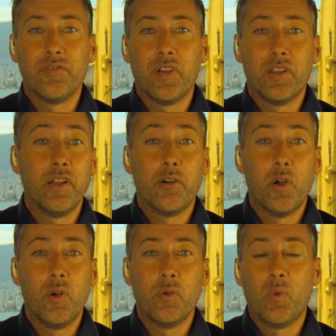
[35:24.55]
their
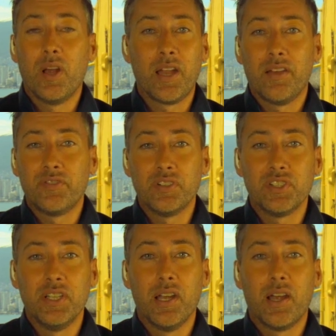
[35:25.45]
own well after
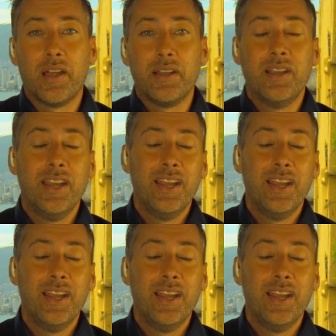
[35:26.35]
she died.